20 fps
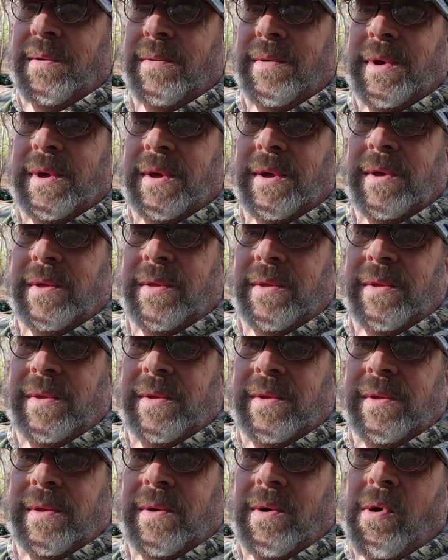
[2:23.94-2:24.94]
Well,
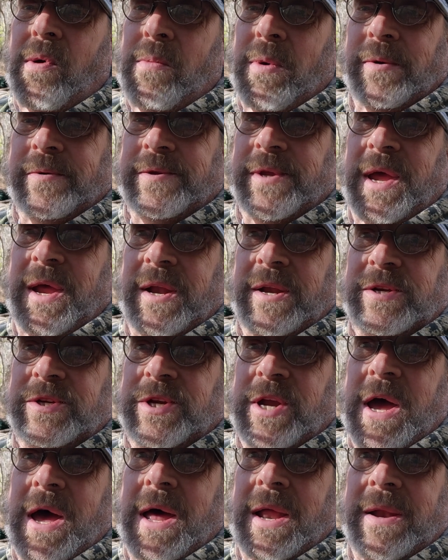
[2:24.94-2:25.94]
almost hit a
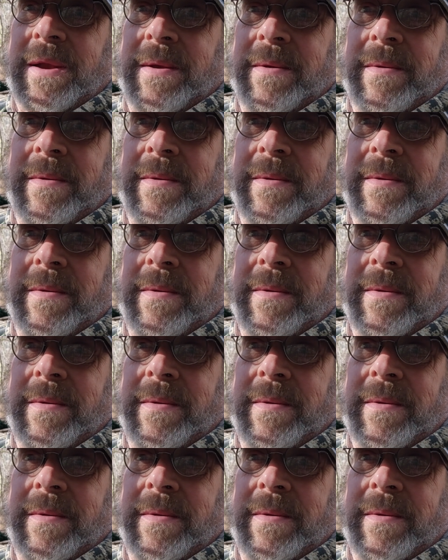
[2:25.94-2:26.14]
shot.